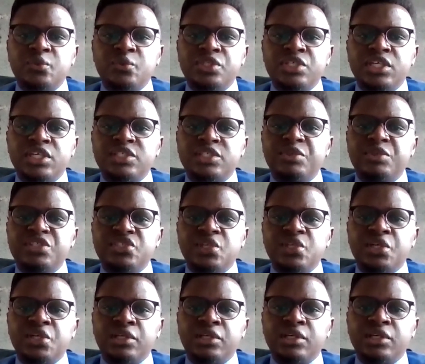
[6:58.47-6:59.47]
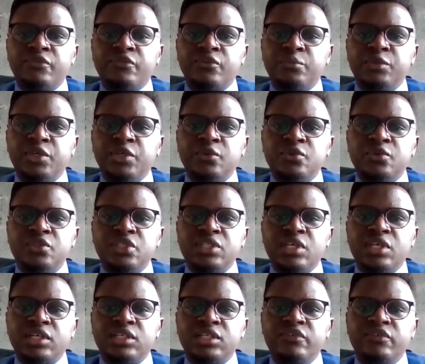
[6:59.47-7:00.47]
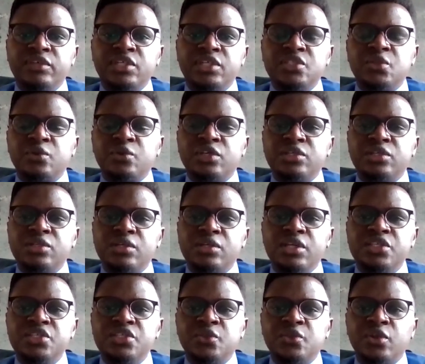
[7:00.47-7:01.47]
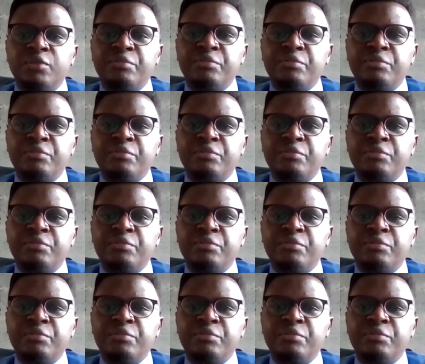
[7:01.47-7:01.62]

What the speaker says: which has been generated from the users' activities on a digital